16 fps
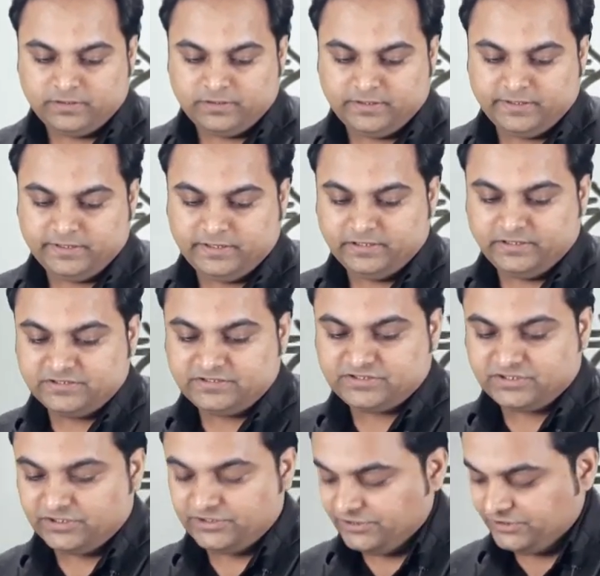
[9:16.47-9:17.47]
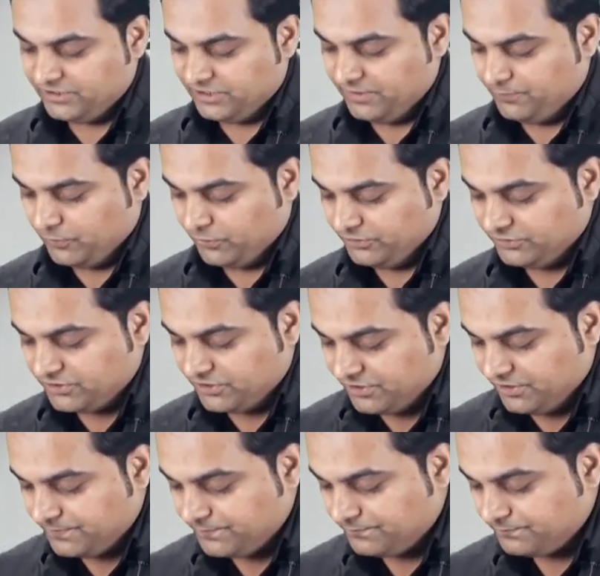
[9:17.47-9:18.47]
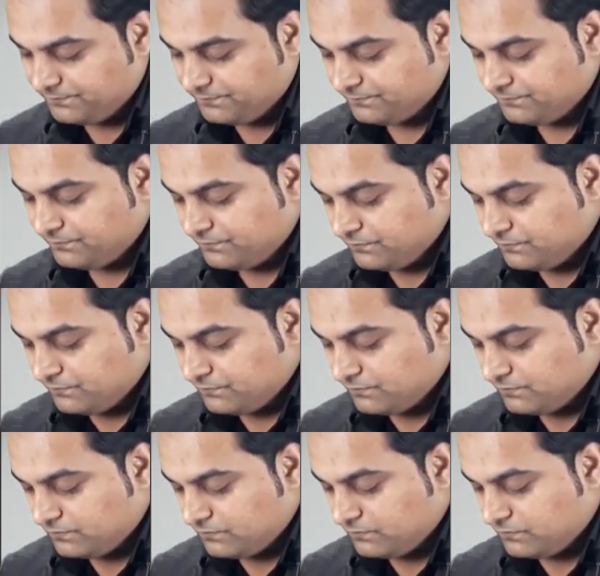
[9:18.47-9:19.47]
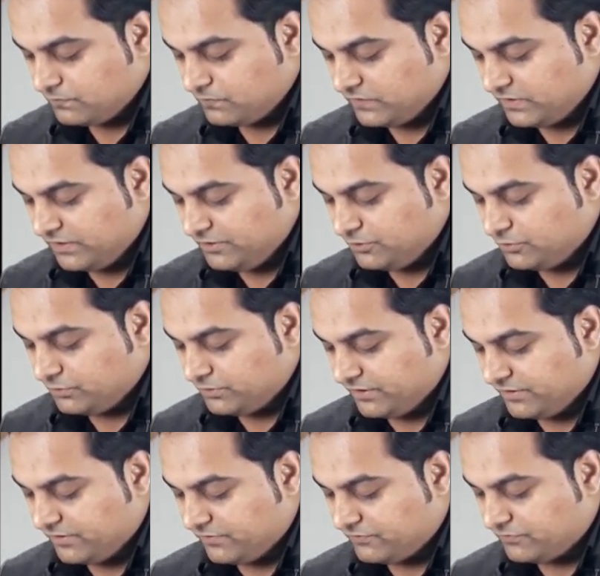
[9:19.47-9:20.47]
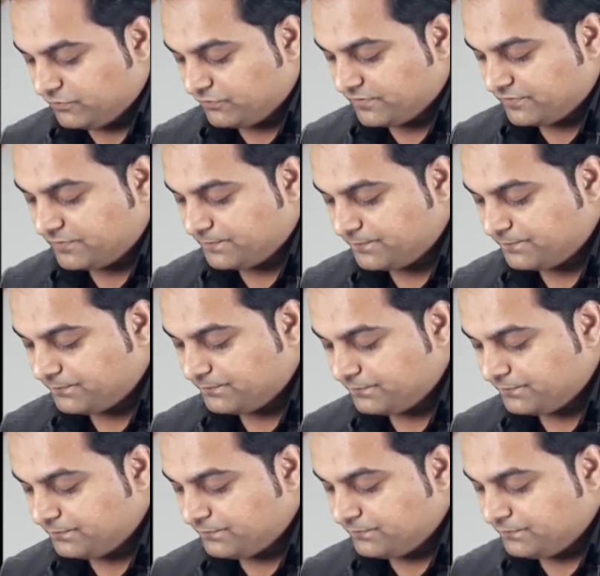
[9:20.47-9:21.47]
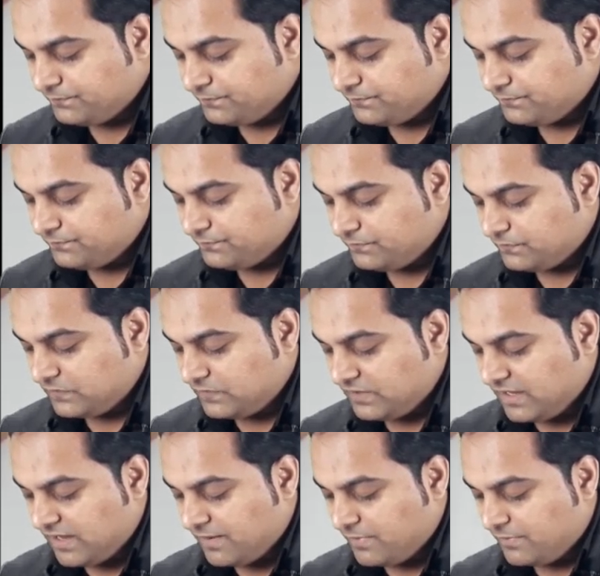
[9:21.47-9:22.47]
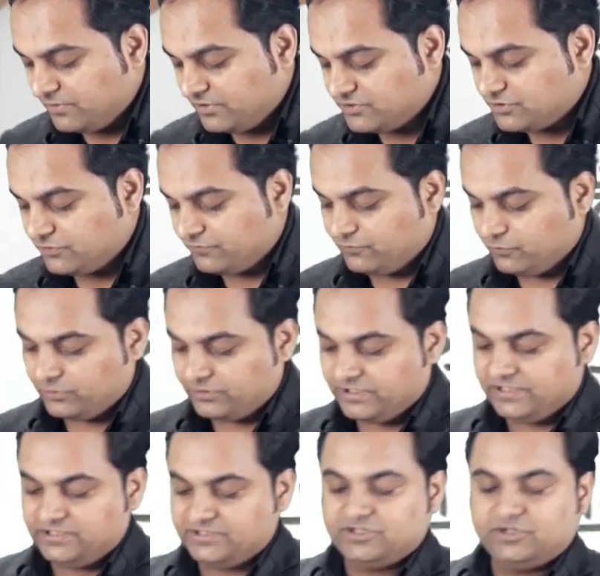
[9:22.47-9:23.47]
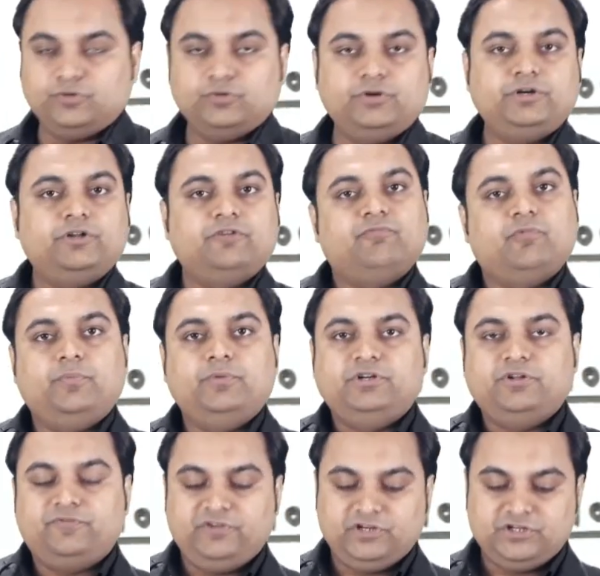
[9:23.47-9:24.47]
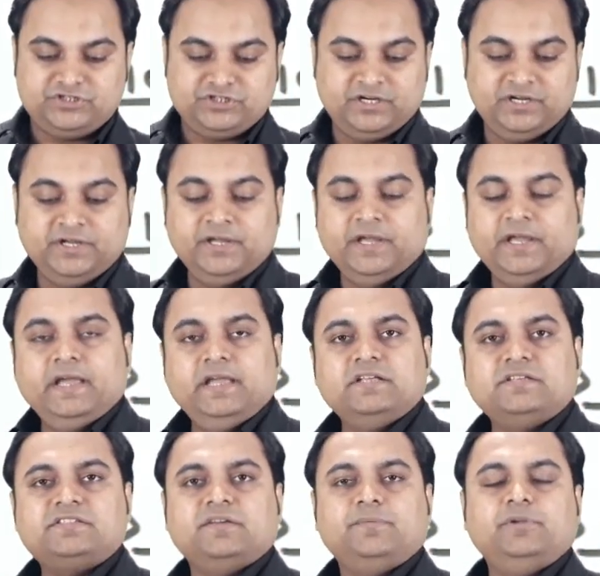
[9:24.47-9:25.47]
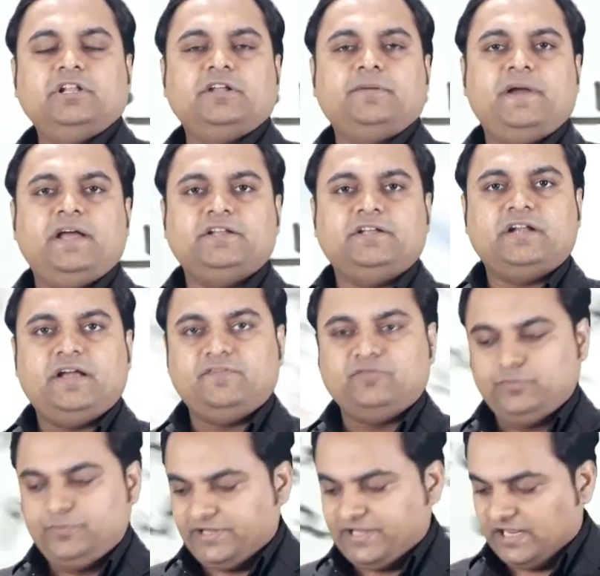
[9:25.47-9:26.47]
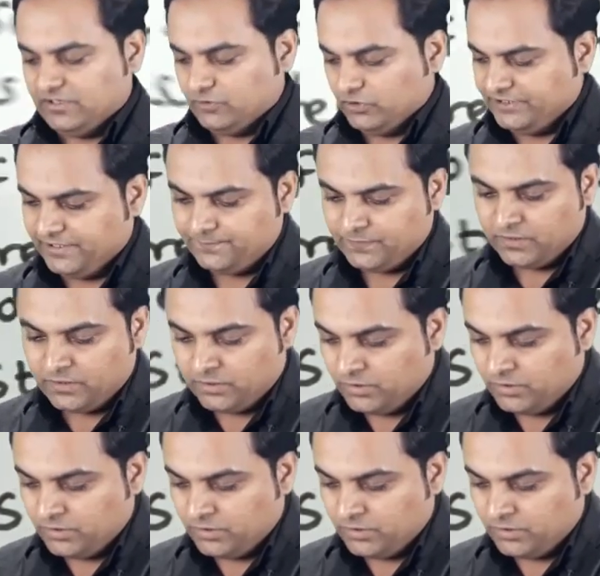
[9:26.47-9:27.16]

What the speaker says: it is 33.33 into 10 raised to 6 mm raised to 4, that is the unit of moment of inertia. In a similar manner, I would be calculating